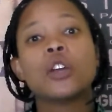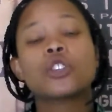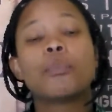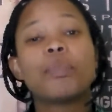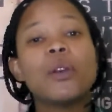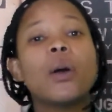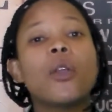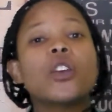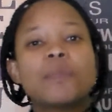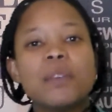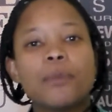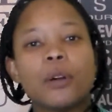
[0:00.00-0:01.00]
So be one of
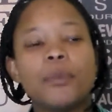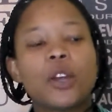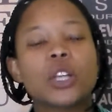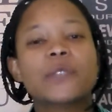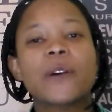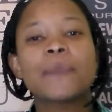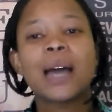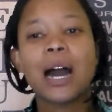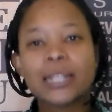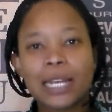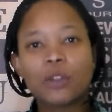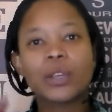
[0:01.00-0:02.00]
those people, because from the
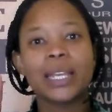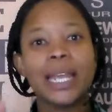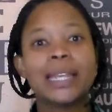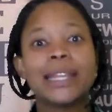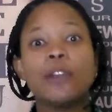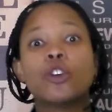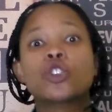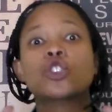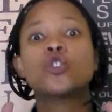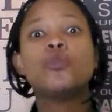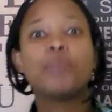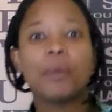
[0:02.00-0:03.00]
outside looking in, they look
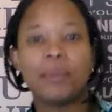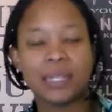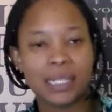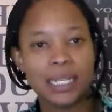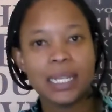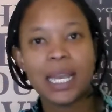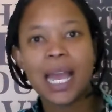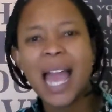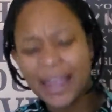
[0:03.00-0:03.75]
super busy,